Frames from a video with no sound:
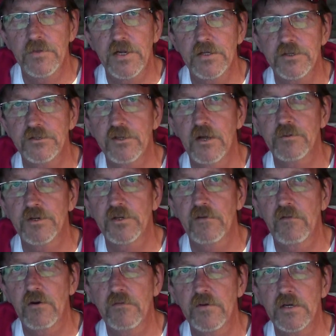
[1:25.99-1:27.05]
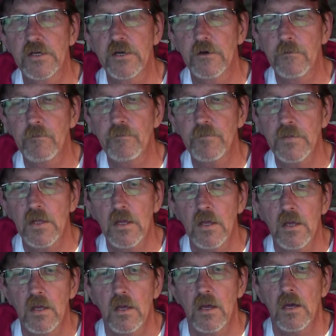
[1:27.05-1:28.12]
that is the subject of our video.
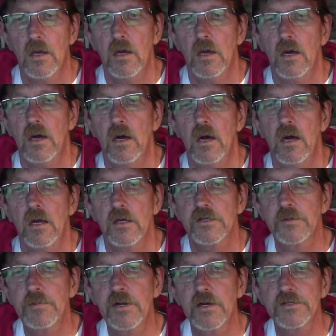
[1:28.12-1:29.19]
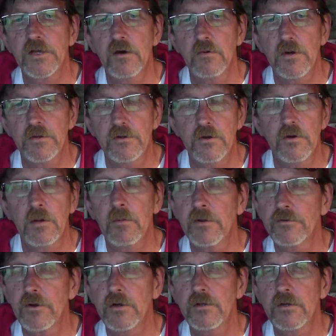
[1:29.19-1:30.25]
Something else I want to do, and I'm
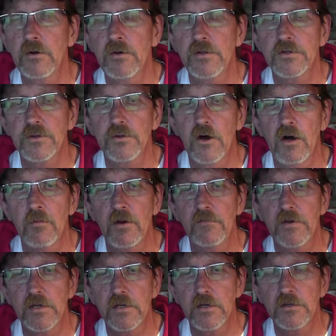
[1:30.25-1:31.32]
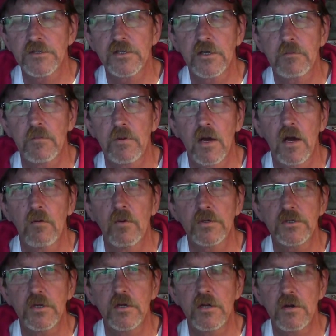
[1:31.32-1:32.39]
going to start doing this with all my videos, so I
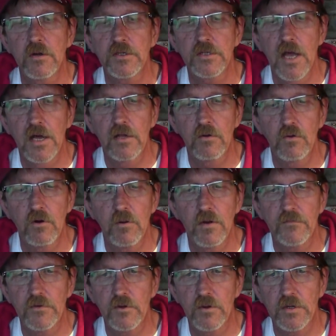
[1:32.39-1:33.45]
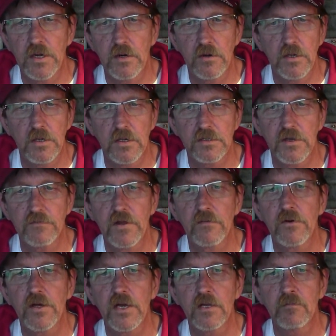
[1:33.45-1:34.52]
want you to know exactly where my viewing area is. I've
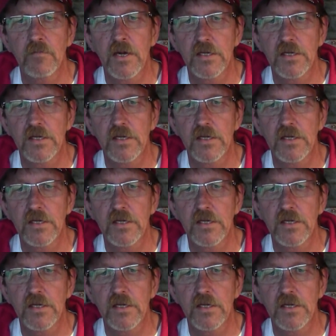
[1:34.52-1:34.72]
never hidden